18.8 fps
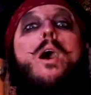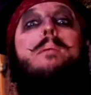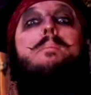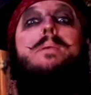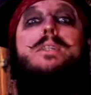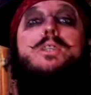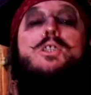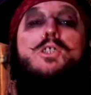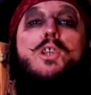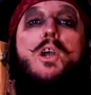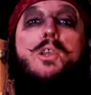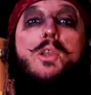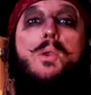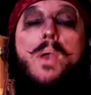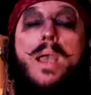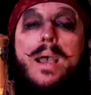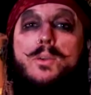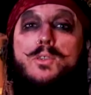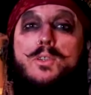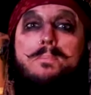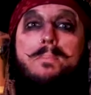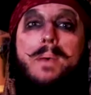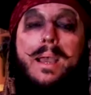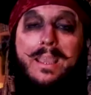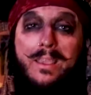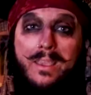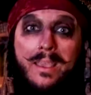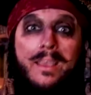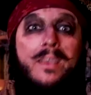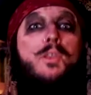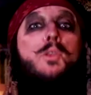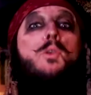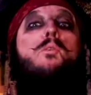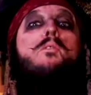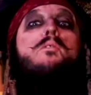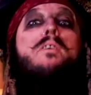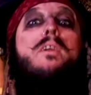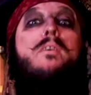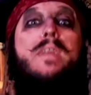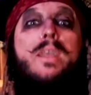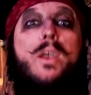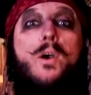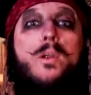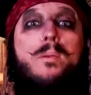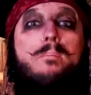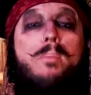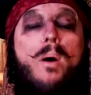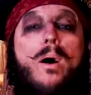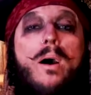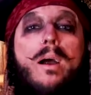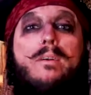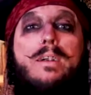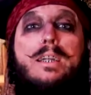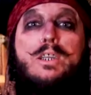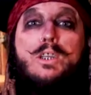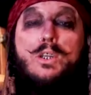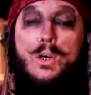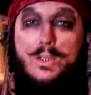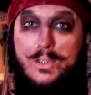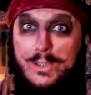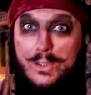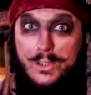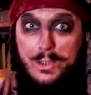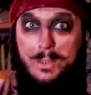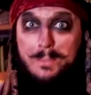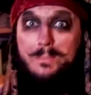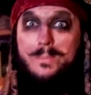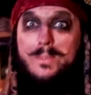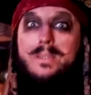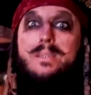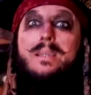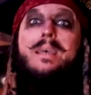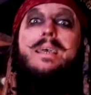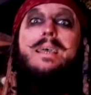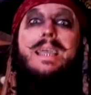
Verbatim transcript: I'm going to show you how to make your very own pirate costumes.